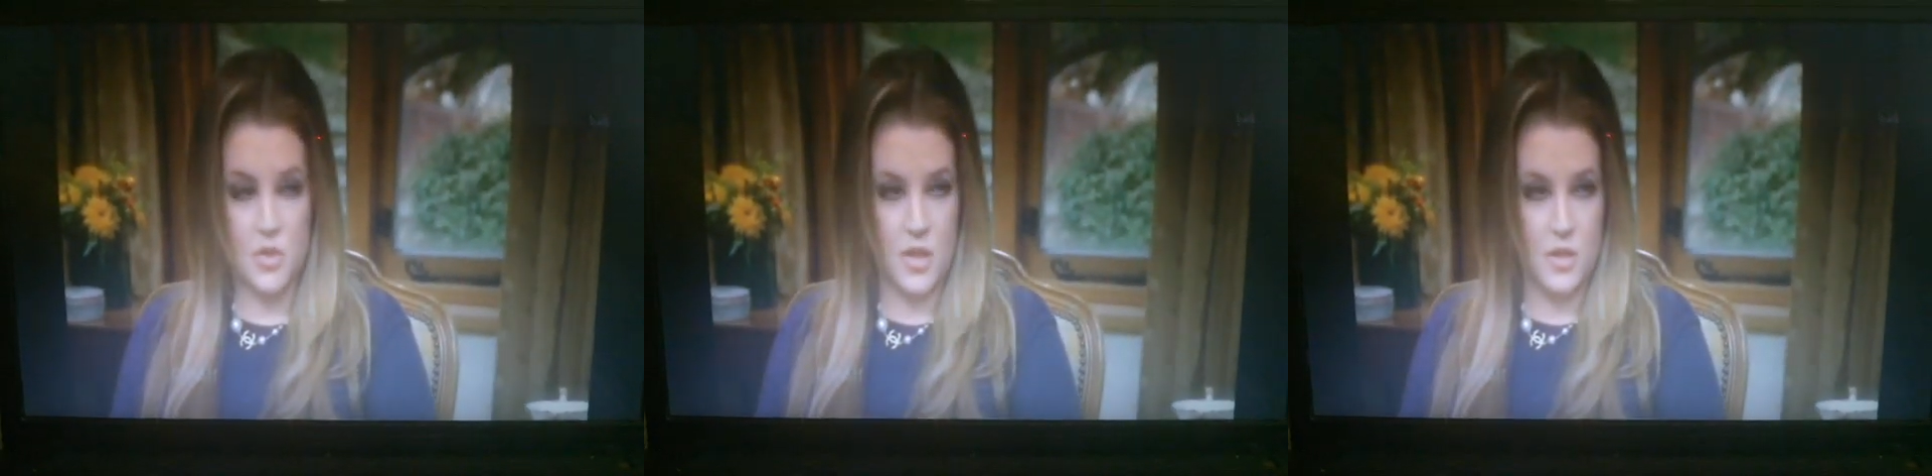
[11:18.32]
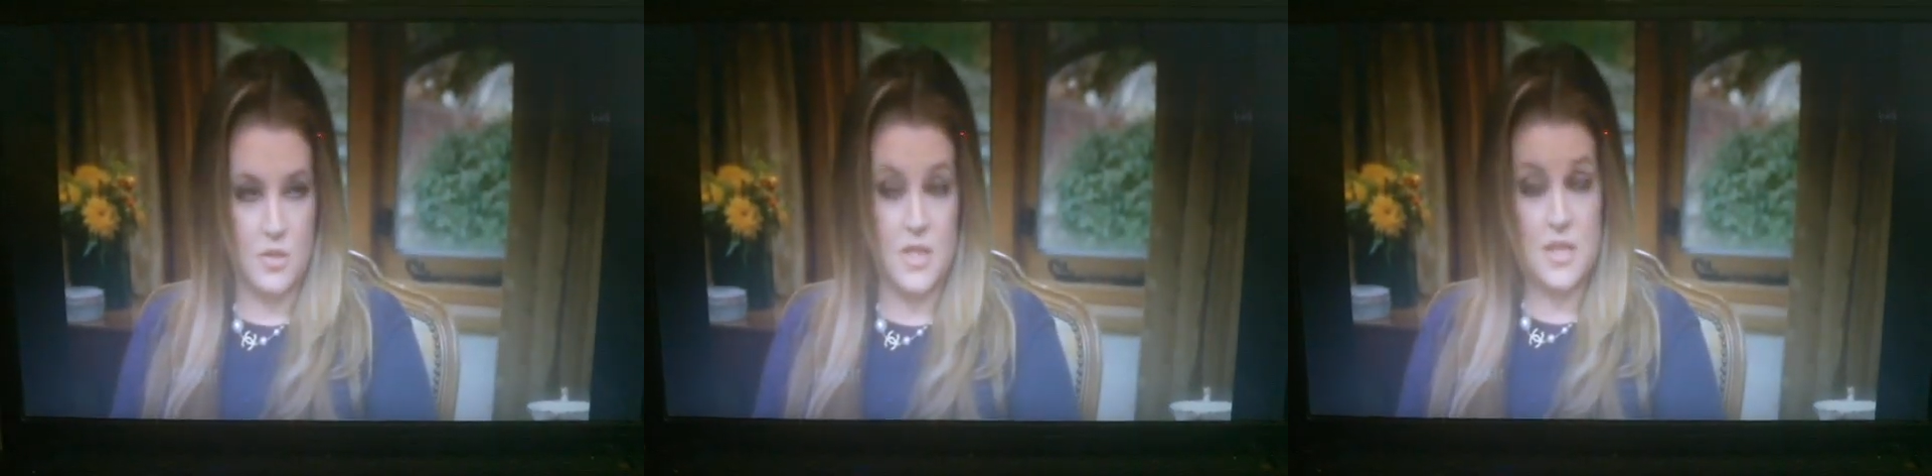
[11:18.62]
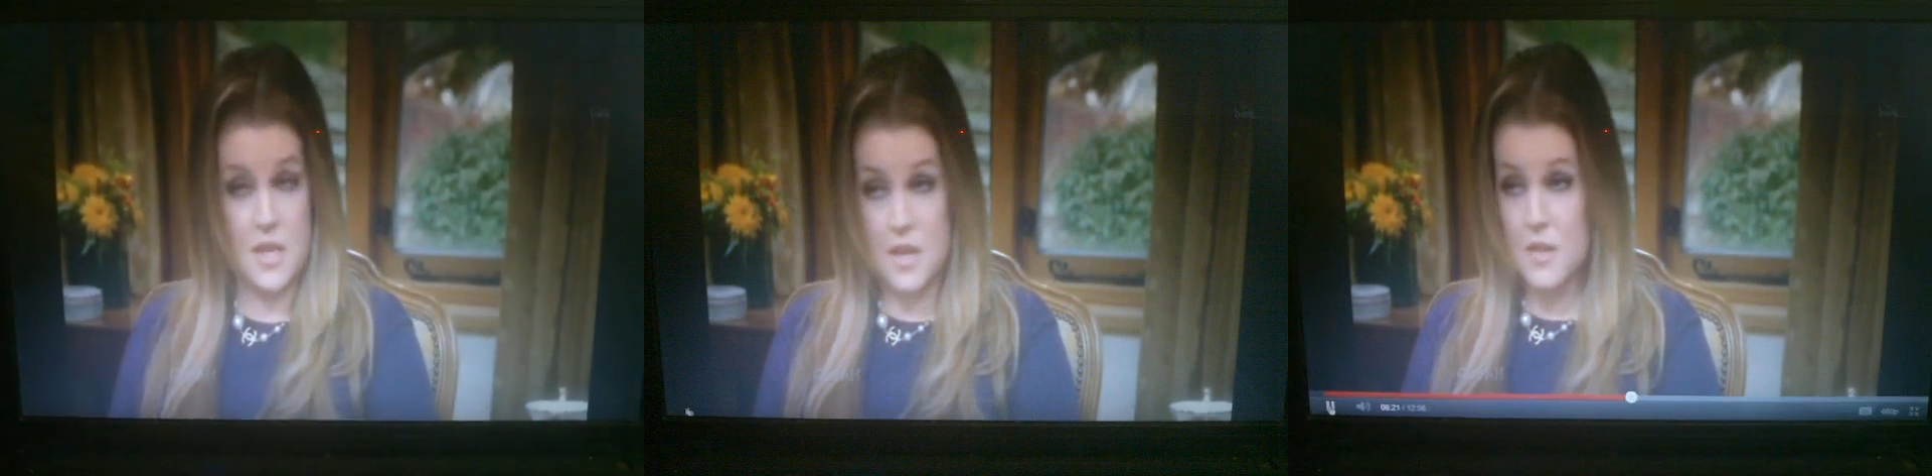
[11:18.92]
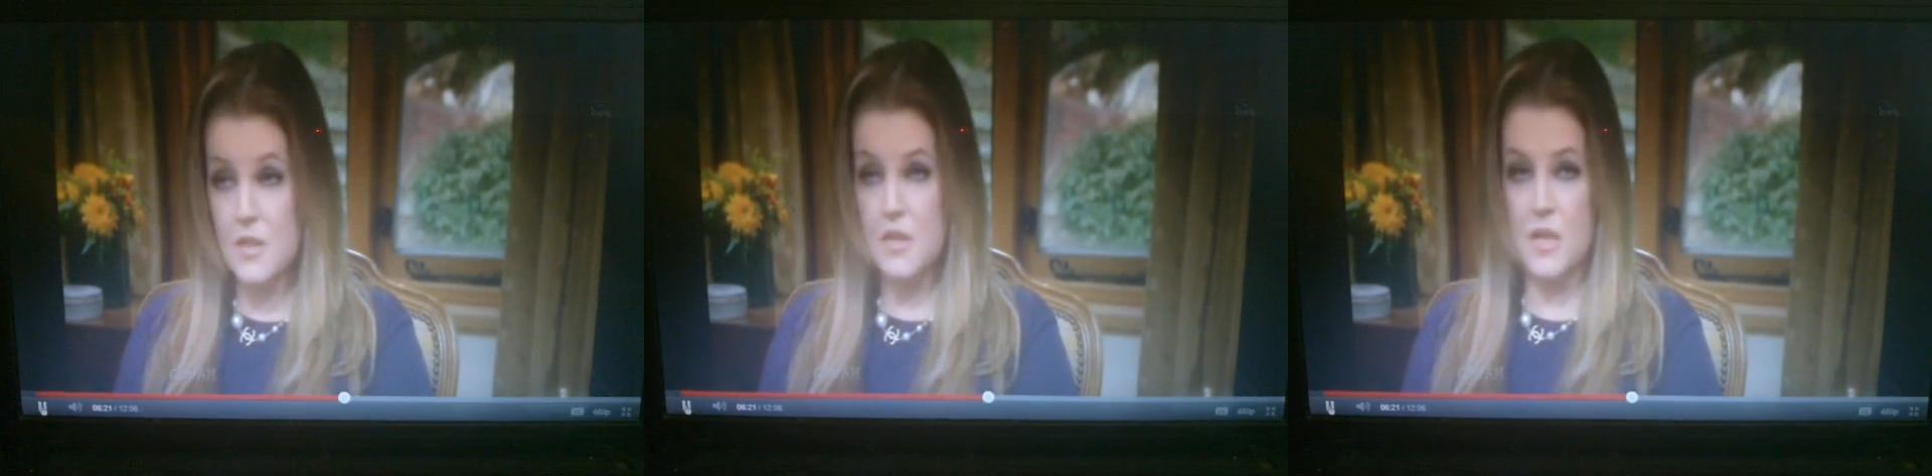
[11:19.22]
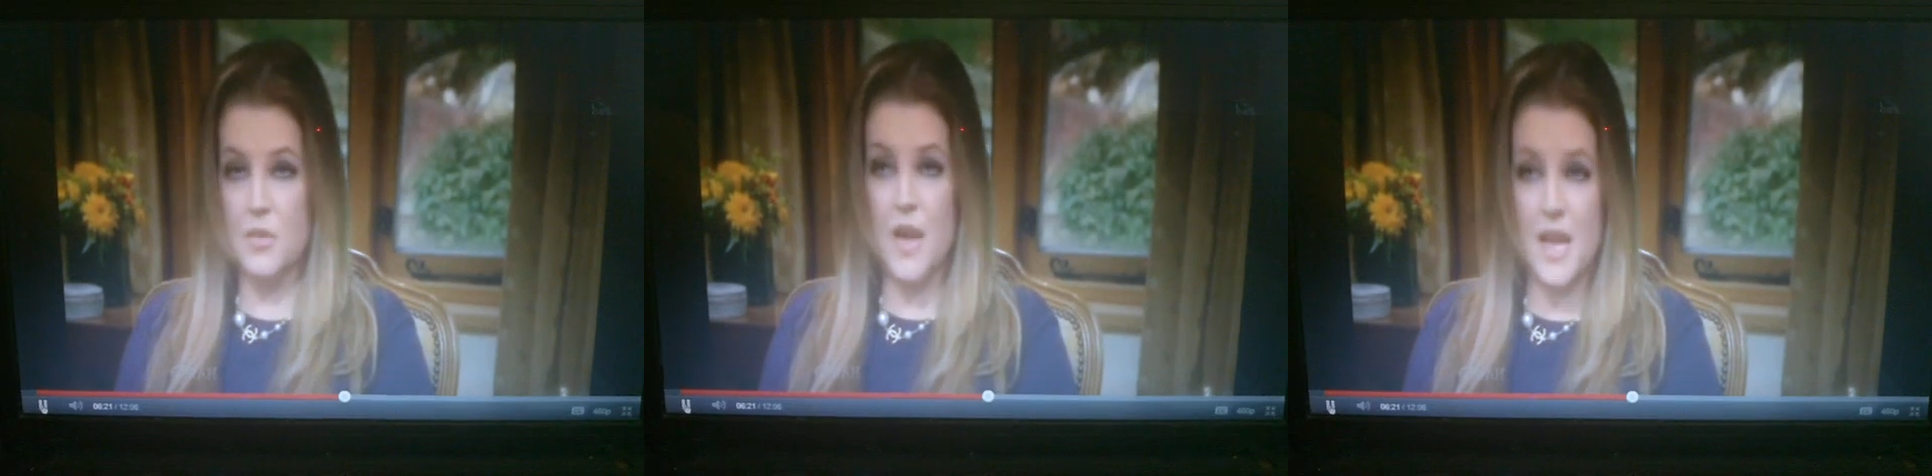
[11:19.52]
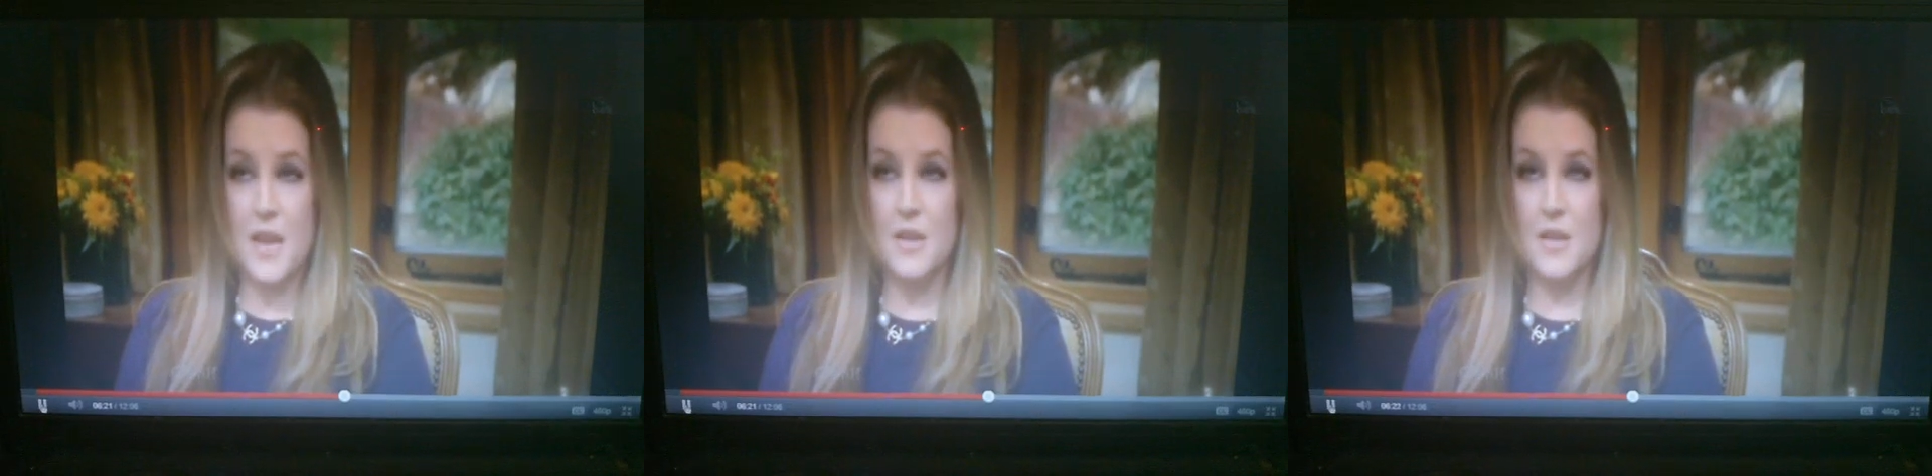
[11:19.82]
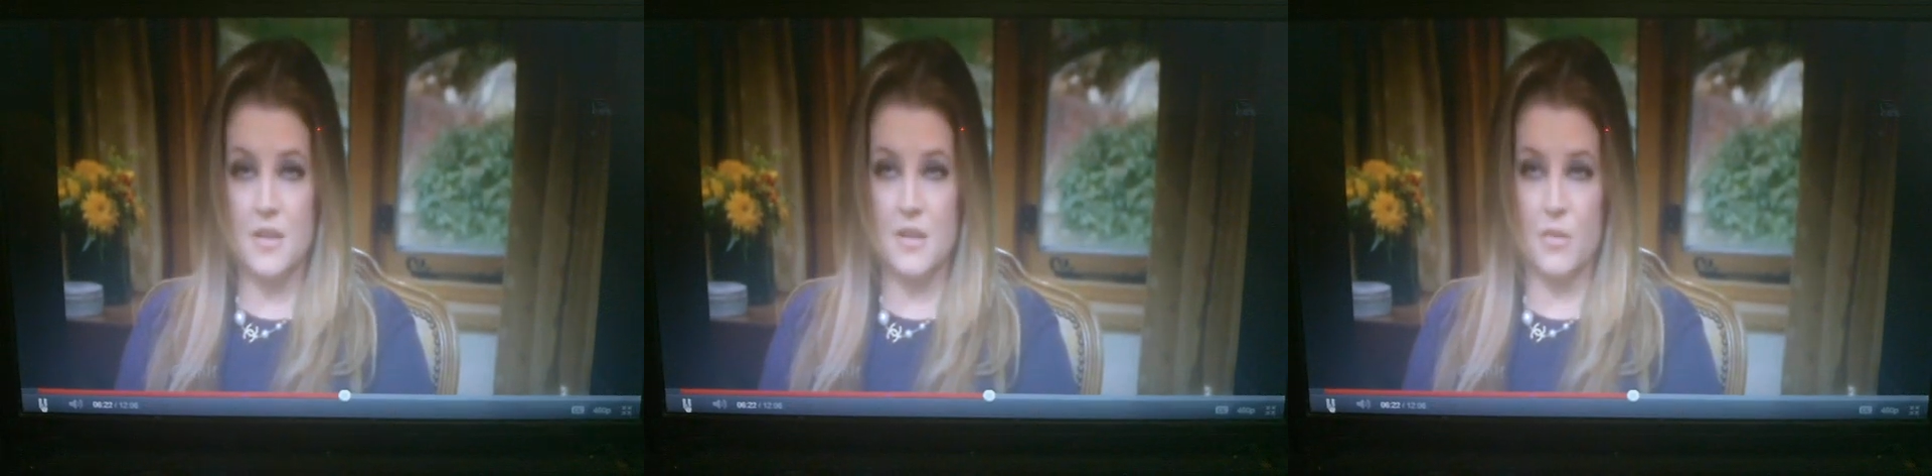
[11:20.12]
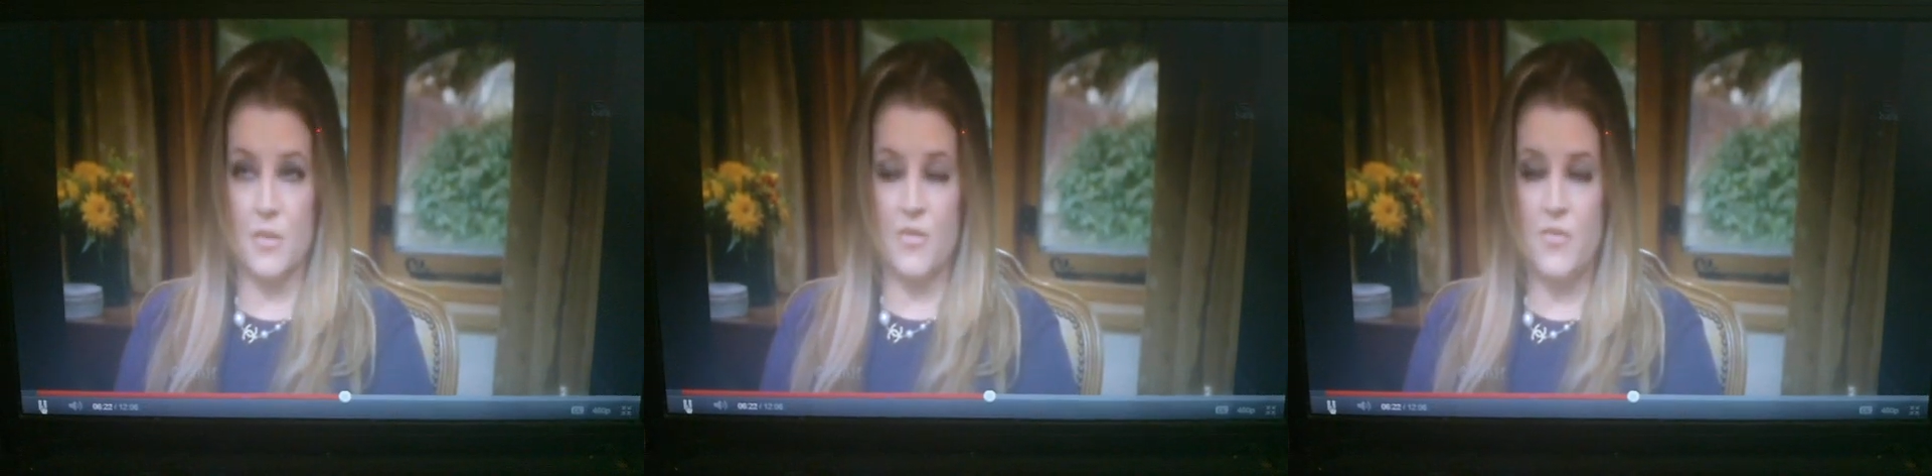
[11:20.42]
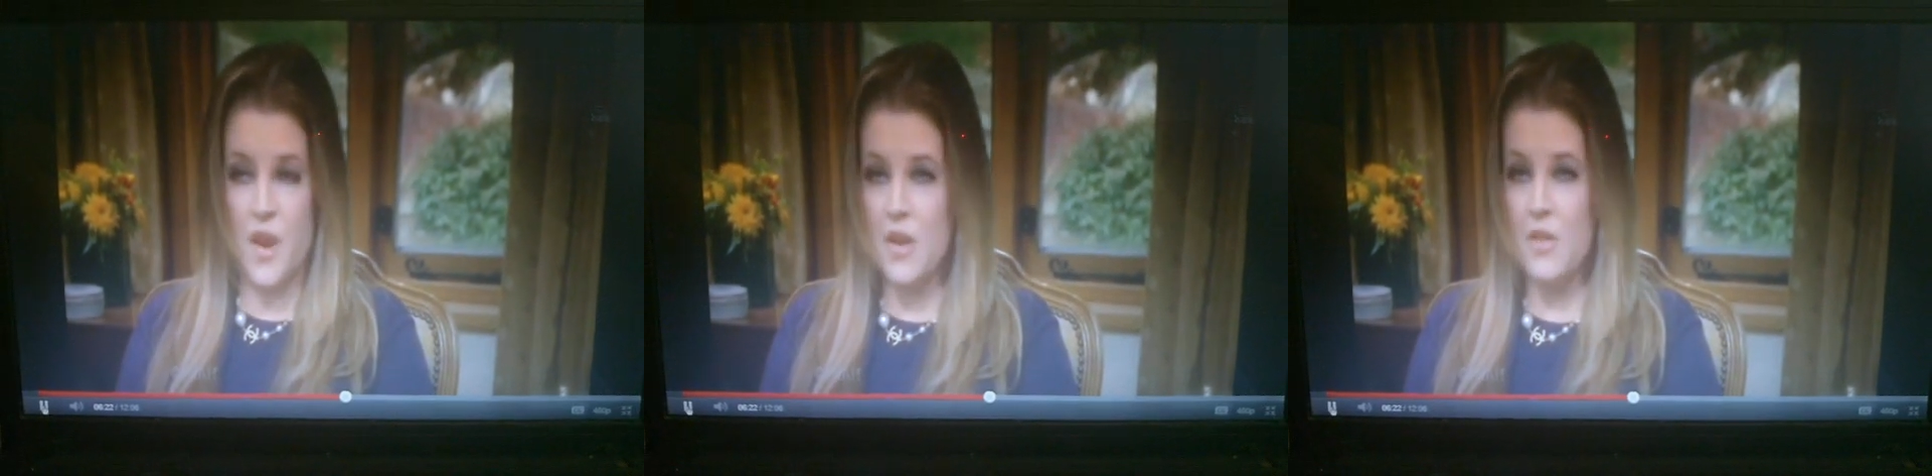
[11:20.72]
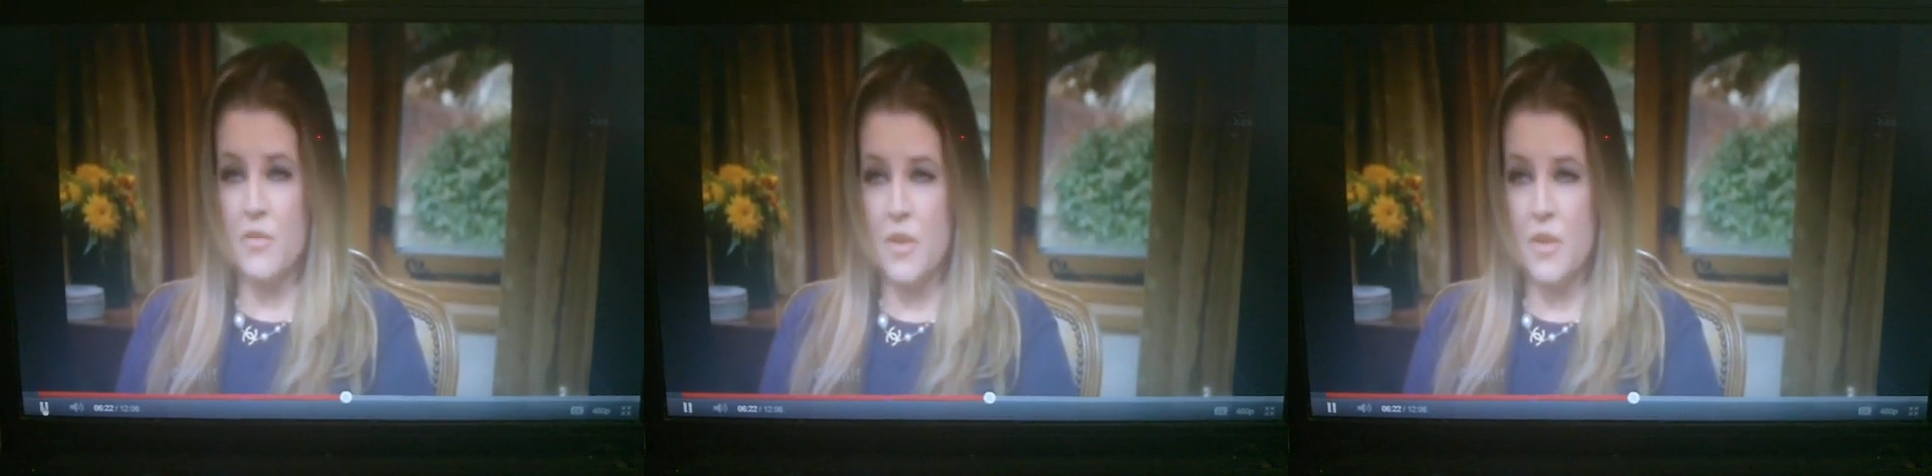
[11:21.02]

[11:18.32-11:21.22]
during those things, and I think that they were edited in a very,